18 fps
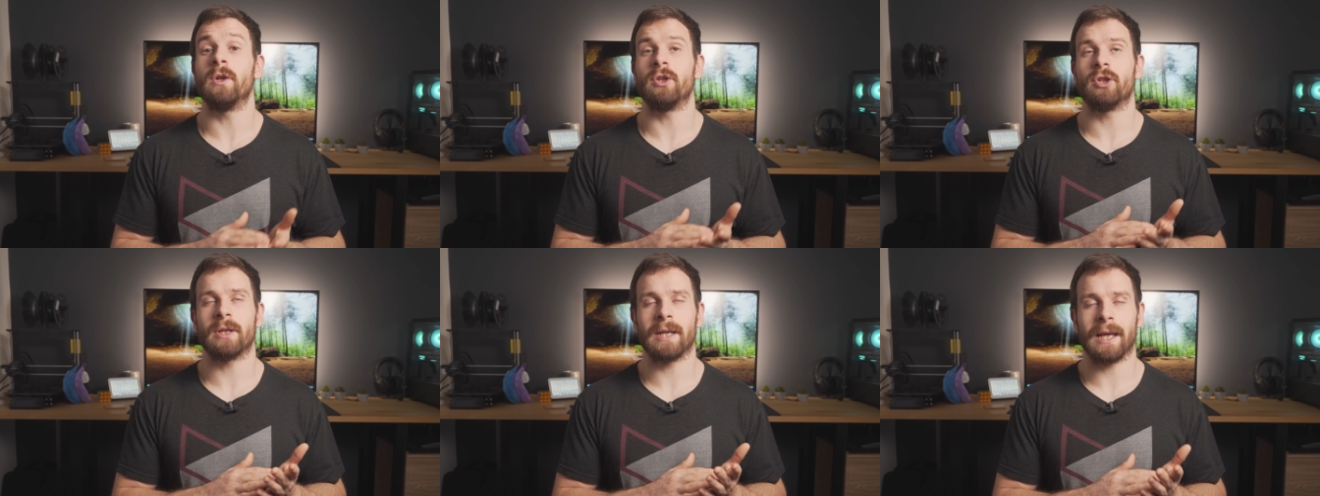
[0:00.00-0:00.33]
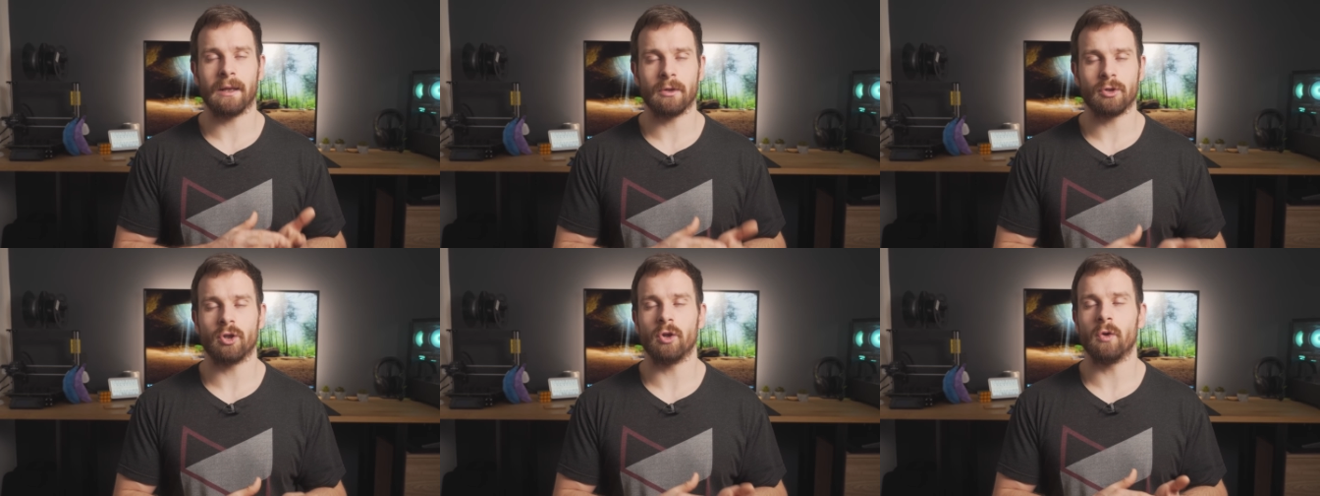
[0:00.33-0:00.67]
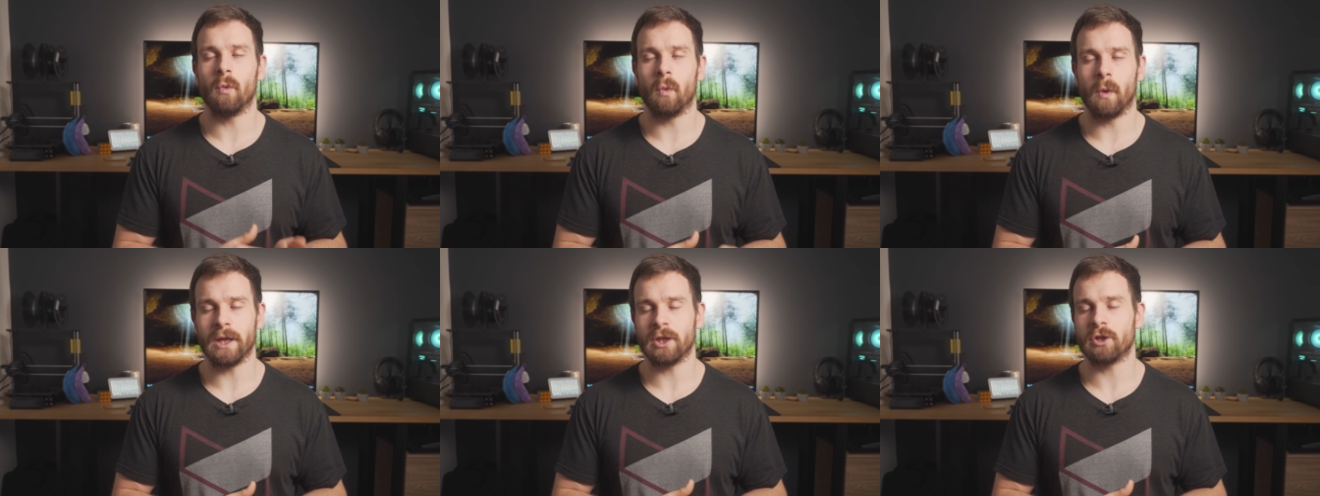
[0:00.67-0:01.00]
which tells
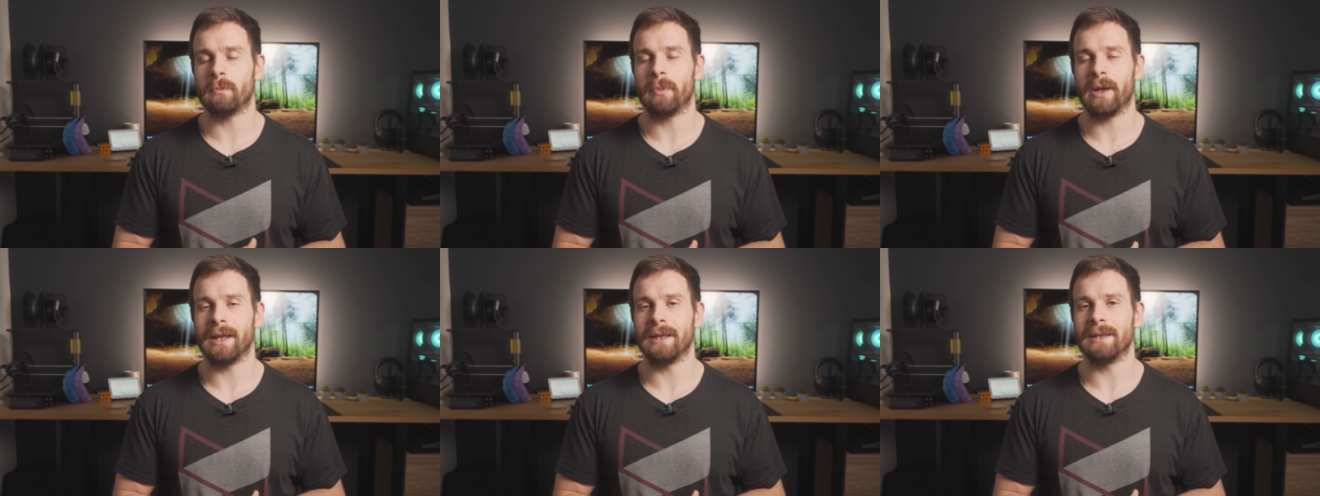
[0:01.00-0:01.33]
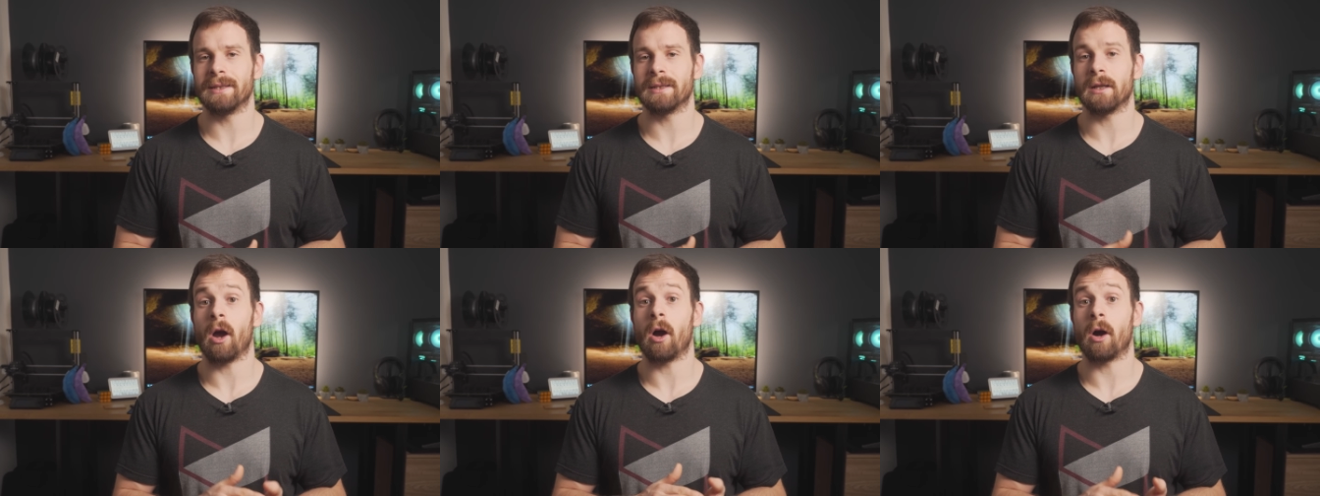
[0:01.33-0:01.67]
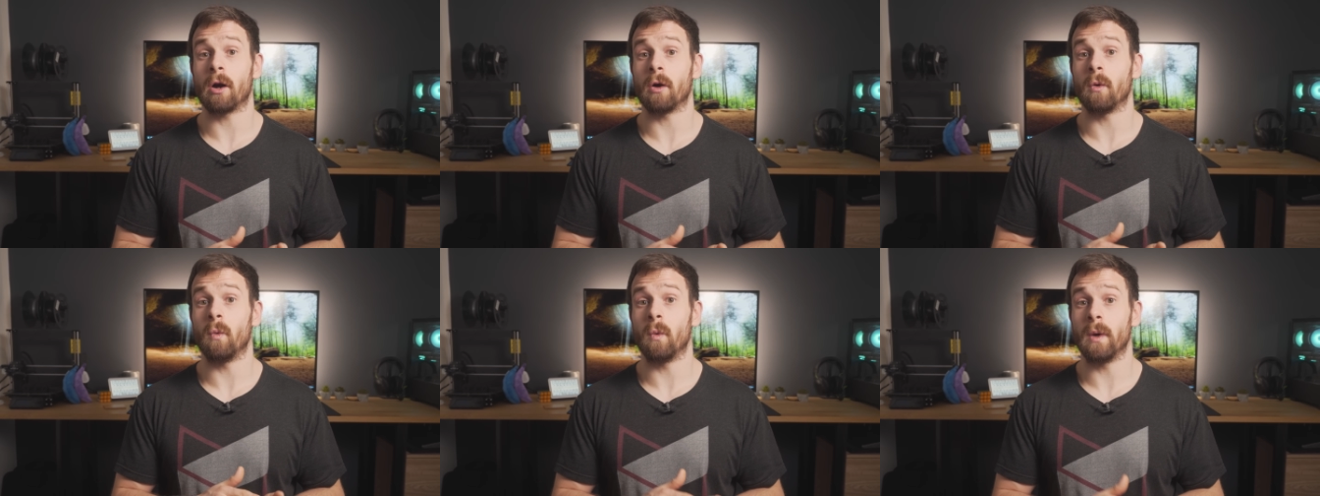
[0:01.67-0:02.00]
you which pins
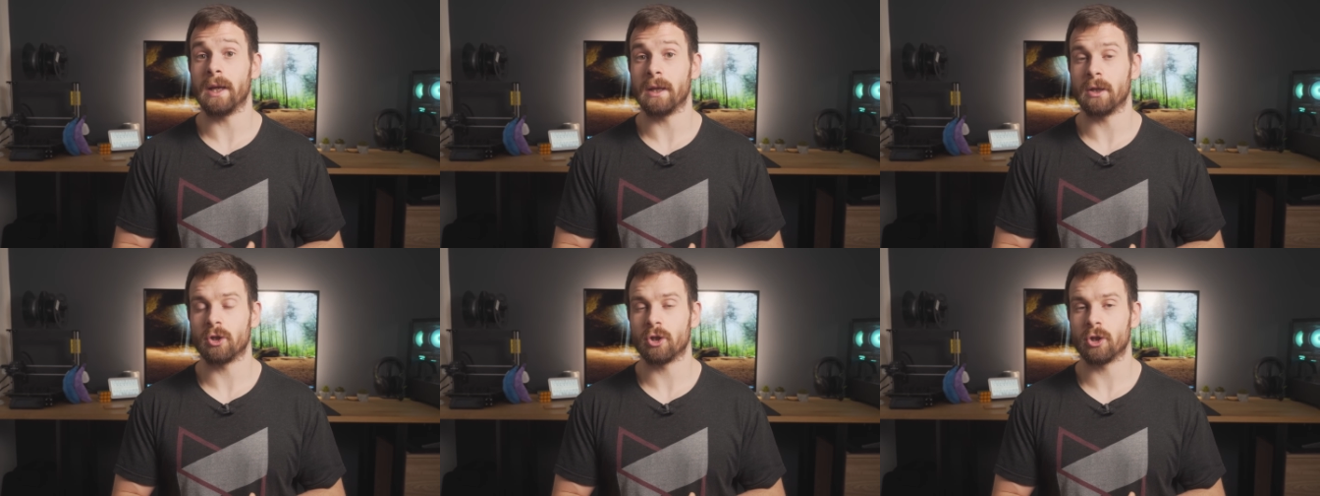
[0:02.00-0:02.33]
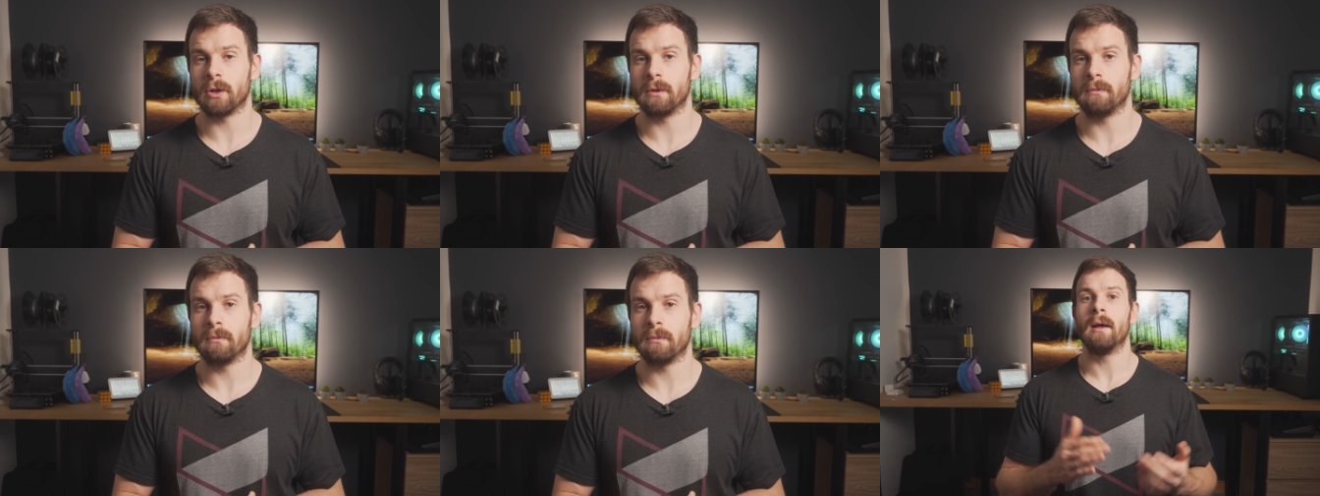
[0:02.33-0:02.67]
are which.